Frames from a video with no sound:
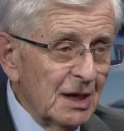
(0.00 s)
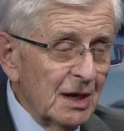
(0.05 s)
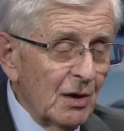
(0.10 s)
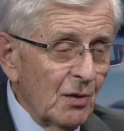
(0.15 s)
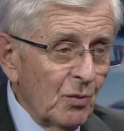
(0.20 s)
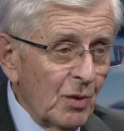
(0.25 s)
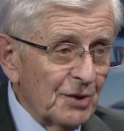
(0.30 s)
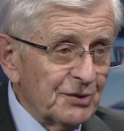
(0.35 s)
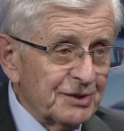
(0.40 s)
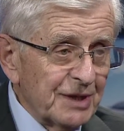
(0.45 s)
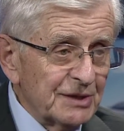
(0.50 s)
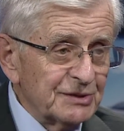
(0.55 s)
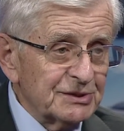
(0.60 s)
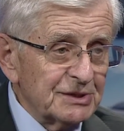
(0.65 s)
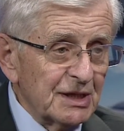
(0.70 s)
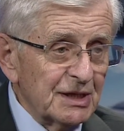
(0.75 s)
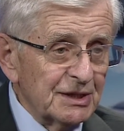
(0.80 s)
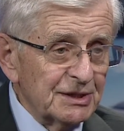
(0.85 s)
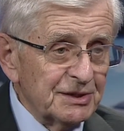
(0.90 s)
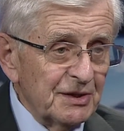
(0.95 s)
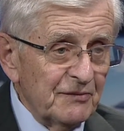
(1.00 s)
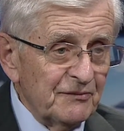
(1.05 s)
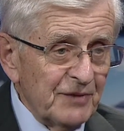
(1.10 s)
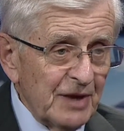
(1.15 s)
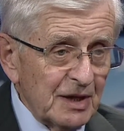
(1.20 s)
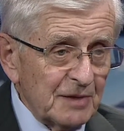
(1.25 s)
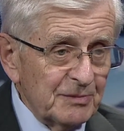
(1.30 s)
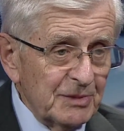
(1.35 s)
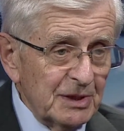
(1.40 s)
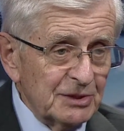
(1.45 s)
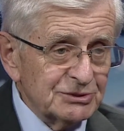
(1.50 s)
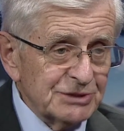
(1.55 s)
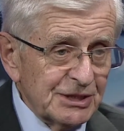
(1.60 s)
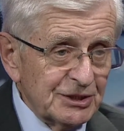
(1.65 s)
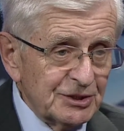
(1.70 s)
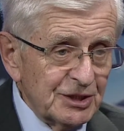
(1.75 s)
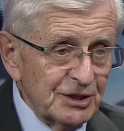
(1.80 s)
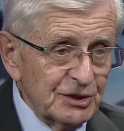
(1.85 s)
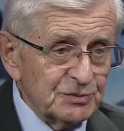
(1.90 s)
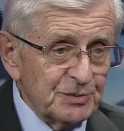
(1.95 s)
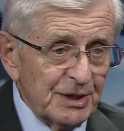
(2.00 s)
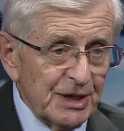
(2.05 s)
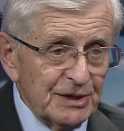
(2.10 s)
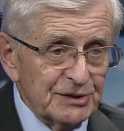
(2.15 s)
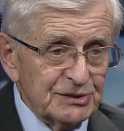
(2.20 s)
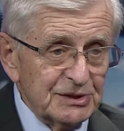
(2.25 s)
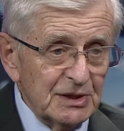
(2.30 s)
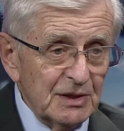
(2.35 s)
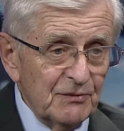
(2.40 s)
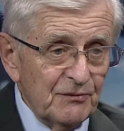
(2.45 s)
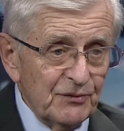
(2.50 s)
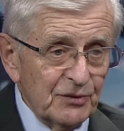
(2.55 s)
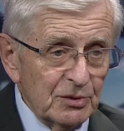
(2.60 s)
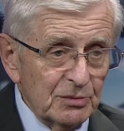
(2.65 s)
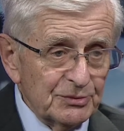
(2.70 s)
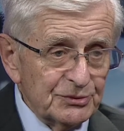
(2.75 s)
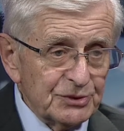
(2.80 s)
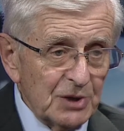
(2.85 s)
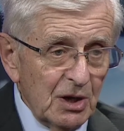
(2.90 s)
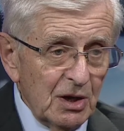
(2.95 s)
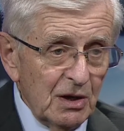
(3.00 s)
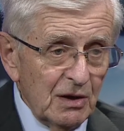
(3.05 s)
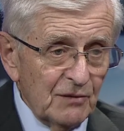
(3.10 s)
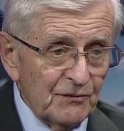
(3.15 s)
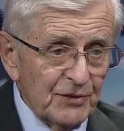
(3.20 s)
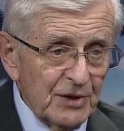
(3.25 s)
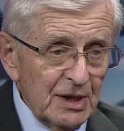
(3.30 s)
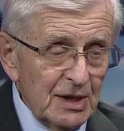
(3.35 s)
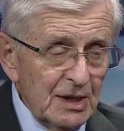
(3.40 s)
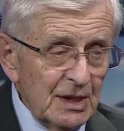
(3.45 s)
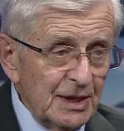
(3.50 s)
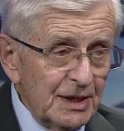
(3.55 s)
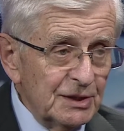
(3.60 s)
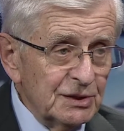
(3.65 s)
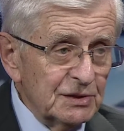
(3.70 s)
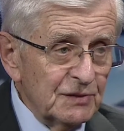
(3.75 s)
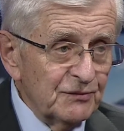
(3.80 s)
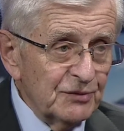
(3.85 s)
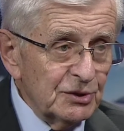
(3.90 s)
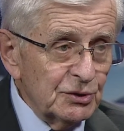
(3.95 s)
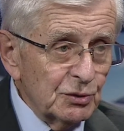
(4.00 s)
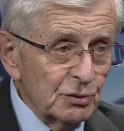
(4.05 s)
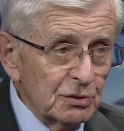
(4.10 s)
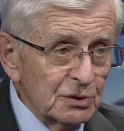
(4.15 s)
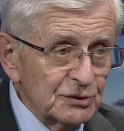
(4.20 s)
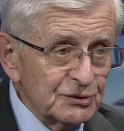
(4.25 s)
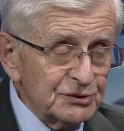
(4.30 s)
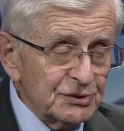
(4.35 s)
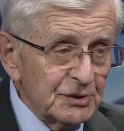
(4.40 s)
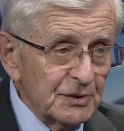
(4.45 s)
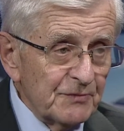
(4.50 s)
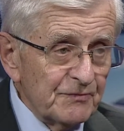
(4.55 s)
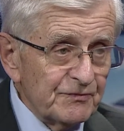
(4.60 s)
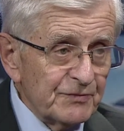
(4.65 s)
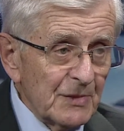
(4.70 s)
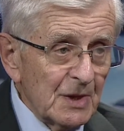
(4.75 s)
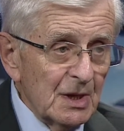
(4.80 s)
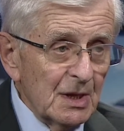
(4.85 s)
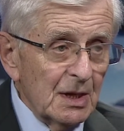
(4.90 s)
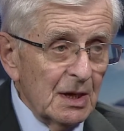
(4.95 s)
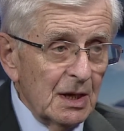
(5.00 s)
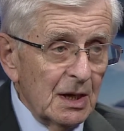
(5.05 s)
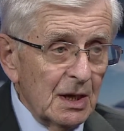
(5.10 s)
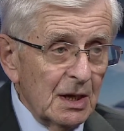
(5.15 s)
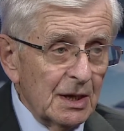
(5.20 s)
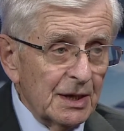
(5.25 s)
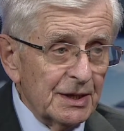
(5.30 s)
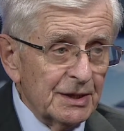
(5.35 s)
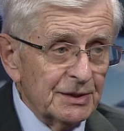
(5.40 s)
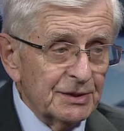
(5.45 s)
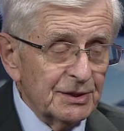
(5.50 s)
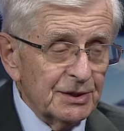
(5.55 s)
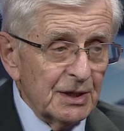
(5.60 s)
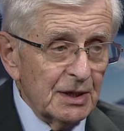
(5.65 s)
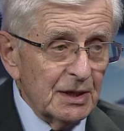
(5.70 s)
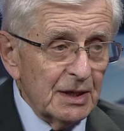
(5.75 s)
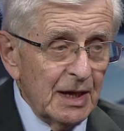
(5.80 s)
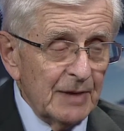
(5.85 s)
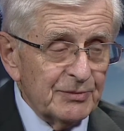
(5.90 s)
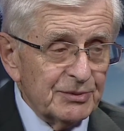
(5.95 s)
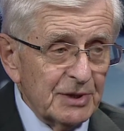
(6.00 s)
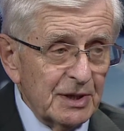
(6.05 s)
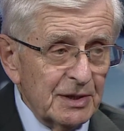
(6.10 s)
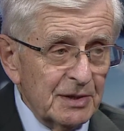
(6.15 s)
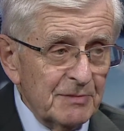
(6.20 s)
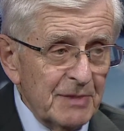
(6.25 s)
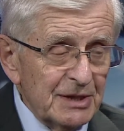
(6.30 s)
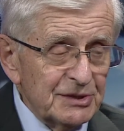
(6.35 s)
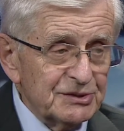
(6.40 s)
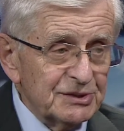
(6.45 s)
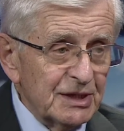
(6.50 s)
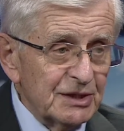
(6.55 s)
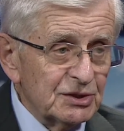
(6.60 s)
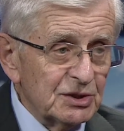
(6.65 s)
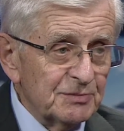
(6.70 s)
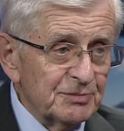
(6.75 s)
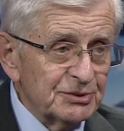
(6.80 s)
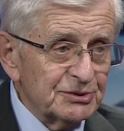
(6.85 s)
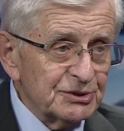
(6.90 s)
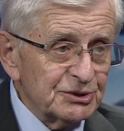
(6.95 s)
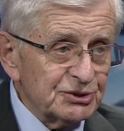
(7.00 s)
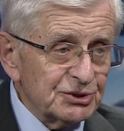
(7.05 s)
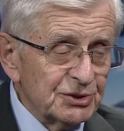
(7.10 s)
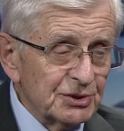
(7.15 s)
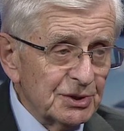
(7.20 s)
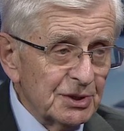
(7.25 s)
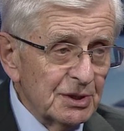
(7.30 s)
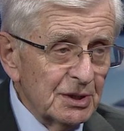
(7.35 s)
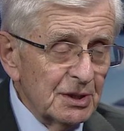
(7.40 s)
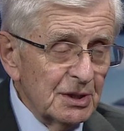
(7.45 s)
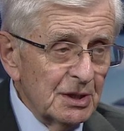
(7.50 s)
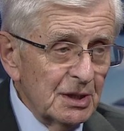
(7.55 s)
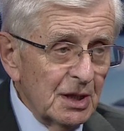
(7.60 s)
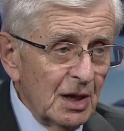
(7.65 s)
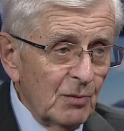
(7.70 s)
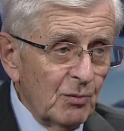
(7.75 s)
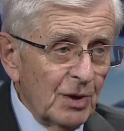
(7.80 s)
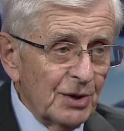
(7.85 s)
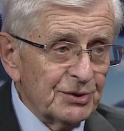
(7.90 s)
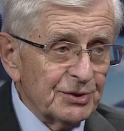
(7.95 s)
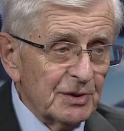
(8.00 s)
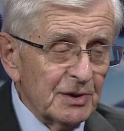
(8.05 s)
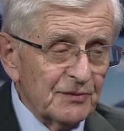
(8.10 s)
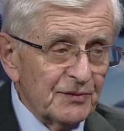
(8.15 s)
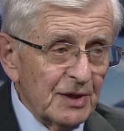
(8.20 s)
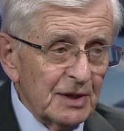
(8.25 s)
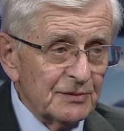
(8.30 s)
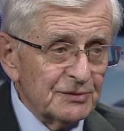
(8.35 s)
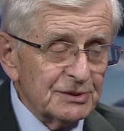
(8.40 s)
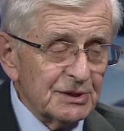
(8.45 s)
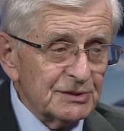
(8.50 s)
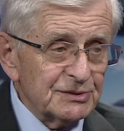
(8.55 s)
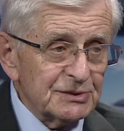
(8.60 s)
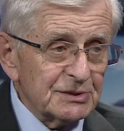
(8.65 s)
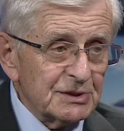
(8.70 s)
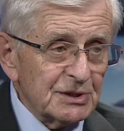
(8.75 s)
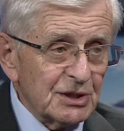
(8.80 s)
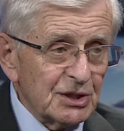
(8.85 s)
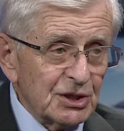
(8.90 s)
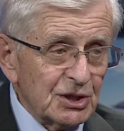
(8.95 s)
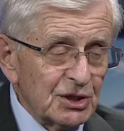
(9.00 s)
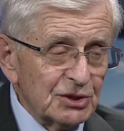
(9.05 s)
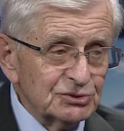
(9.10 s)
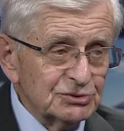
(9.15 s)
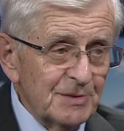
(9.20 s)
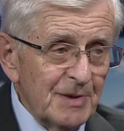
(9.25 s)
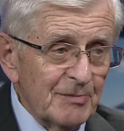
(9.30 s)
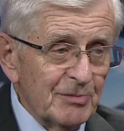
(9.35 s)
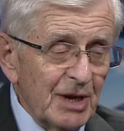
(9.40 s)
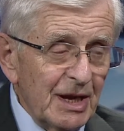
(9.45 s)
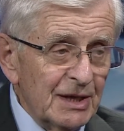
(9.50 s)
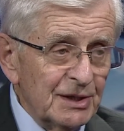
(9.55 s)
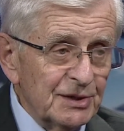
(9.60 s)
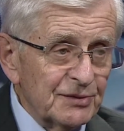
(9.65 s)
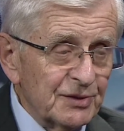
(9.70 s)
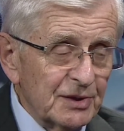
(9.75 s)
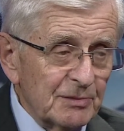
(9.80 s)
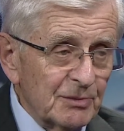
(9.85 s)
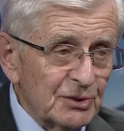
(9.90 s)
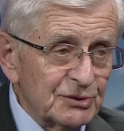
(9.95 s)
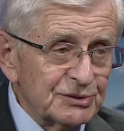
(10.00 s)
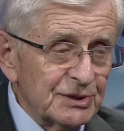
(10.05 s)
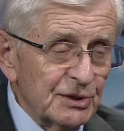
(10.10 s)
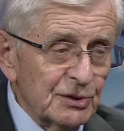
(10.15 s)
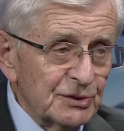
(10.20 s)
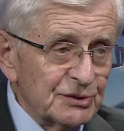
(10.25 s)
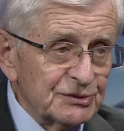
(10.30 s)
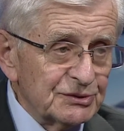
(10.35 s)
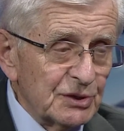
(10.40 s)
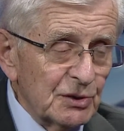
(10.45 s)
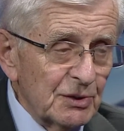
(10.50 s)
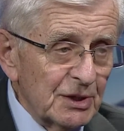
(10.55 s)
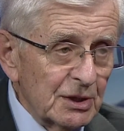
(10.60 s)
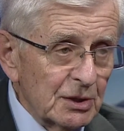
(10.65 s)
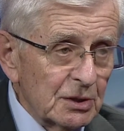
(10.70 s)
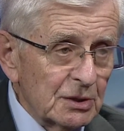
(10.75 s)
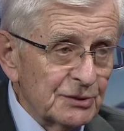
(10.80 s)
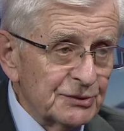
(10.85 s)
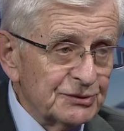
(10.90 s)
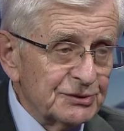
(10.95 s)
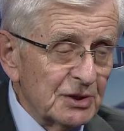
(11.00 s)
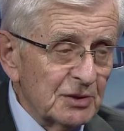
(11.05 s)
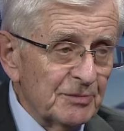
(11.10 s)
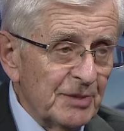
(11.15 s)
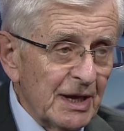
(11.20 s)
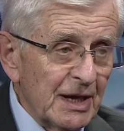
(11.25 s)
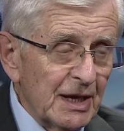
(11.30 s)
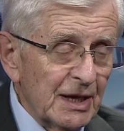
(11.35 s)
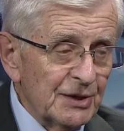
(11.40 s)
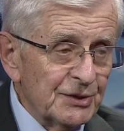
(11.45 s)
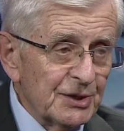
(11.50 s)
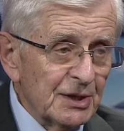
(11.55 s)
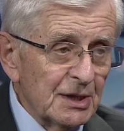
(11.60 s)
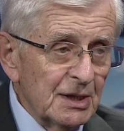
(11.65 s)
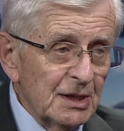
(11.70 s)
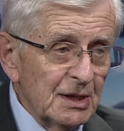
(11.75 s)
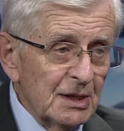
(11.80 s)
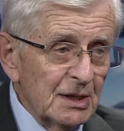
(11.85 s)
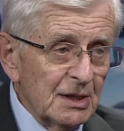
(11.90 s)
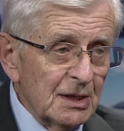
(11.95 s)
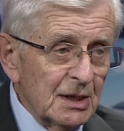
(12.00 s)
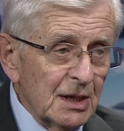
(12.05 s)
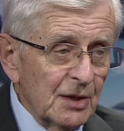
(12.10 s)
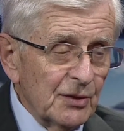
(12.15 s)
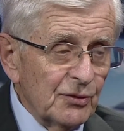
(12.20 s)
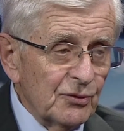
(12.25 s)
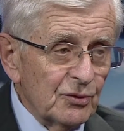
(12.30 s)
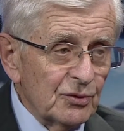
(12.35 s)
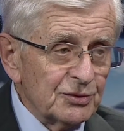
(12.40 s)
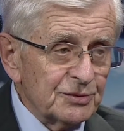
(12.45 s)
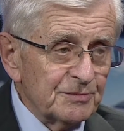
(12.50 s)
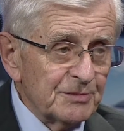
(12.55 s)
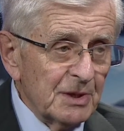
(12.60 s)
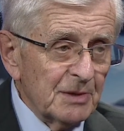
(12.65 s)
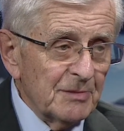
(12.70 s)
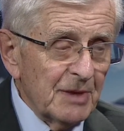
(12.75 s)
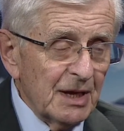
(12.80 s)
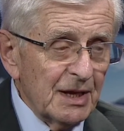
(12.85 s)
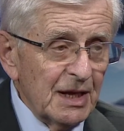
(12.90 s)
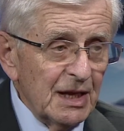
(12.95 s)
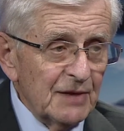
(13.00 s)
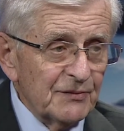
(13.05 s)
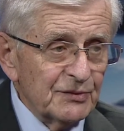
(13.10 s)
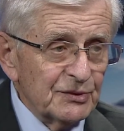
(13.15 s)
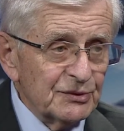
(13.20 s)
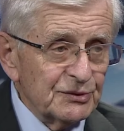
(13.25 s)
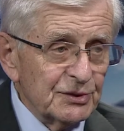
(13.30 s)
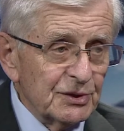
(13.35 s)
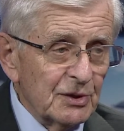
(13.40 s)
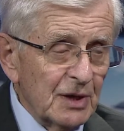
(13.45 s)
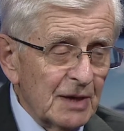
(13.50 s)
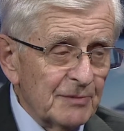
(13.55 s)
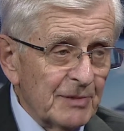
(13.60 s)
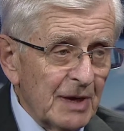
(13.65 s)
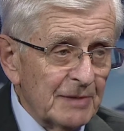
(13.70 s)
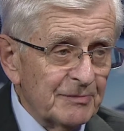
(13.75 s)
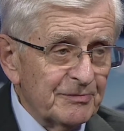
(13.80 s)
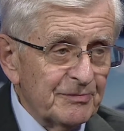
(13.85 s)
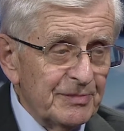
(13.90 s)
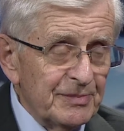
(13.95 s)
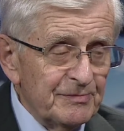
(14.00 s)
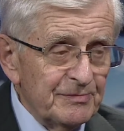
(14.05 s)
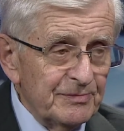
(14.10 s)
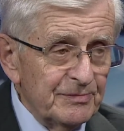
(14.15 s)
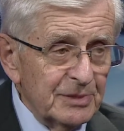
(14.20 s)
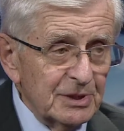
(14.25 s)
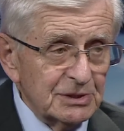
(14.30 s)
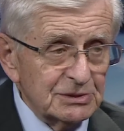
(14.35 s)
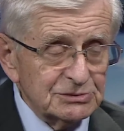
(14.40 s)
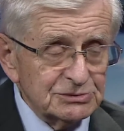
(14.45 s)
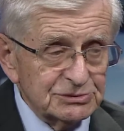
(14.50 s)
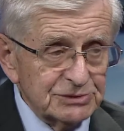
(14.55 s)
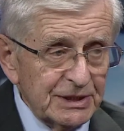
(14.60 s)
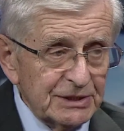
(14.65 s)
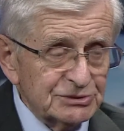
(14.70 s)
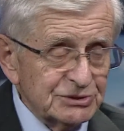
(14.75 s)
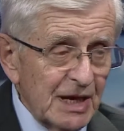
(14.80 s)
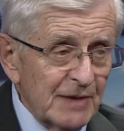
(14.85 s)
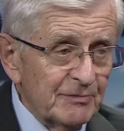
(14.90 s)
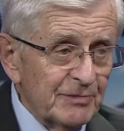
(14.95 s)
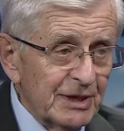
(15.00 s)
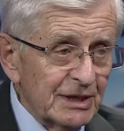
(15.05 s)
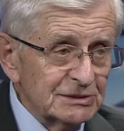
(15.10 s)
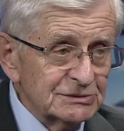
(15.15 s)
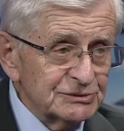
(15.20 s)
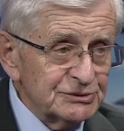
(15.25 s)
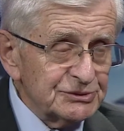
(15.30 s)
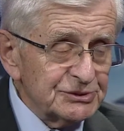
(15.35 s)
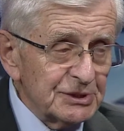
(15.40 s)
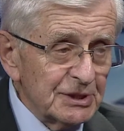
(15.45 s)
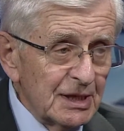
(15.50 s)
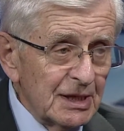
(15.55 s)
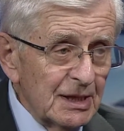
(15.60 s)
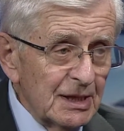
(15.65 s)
What does affect me greatly is when I see films of individuals in an emaciated position and wonder if they just can't remember anything because they look so ill and so bad, and thought, my heavens, had my great-grandparents